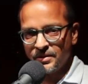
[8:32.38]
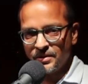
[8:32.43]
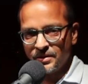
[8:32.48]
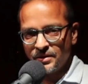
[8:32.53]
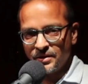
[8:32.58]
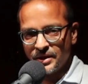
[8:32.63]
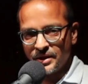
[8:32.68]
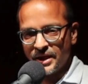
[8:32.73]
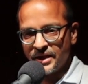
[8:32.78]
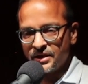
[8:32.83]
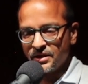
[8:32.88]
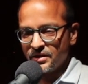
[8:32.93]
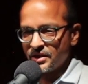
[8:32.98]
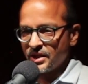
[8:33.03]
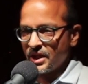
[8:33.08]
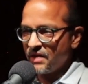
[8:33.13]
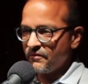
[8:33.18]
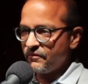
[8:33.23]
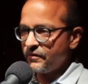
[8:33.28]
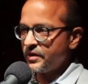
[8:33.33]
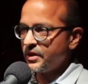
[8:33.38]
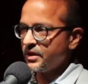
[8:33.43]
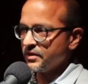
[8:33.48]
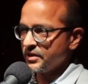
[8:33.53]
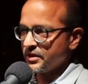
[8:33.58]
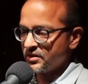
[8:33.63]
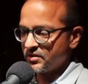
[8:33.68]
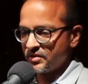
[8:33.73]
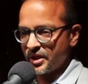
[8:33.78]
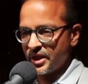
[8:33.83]
And I can
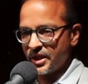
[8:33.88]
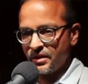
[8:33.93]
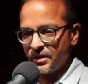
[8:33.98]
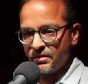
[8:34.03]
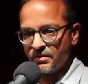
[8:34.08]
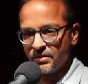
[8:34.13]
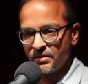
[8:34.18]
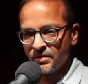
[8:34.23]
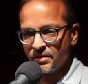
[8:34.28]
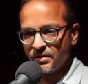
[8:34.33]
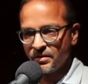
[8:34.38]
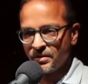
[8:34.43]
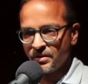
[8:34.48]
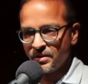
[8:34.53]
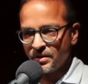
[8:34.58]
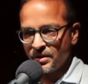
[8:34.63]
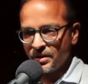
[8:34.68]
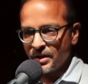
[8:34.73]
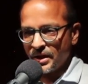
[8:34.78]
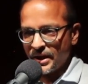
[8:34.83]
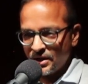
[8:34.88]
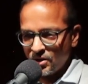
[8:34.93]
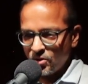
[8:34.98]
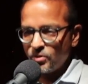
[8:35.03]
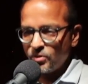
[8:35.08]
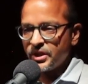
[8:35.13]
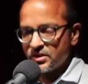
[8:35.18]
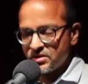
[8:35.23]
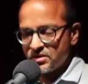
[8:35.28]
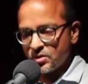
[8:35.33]
confidently say, I
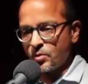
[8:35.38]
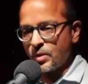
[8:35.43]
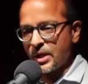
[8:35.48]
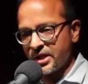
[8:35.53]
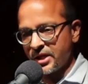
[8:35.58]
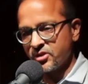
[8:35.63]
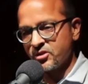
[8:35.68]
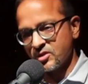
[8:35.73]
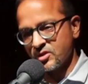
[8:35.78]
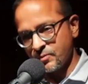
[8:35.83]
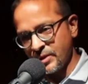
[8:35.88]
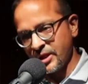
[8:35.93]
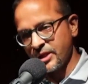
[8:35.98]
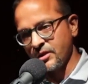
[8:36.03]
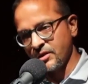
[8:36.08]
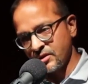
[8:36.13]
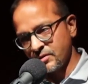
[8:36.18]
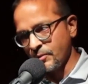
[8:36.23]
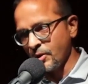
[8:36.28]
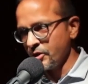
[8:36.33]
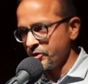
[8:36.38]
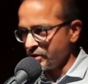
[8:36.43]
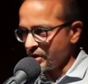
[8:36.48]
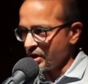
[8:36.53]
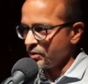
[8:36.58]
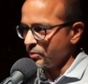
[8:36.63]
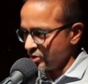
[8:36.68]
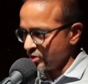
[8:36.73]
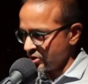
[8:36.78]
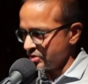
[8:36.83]
don't get so anxious making small
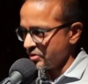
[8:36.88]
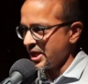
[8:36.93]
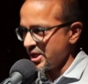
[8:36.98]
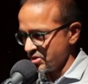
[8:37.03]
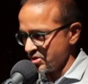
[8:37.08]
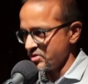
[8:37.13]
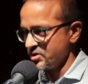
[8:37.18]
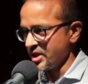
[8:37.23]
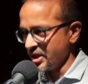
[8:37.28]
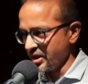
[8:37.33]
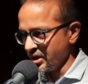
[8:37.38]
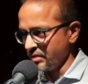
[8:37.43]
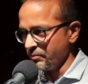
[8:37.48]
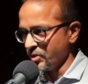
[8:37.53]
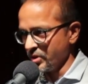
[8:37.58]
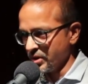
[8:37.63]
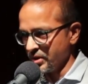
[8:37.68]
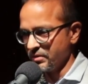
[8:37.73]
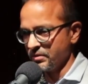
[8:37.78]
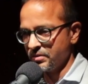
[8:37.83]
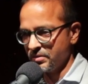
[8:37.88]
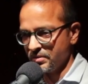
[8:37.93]
talk with strangers anymore.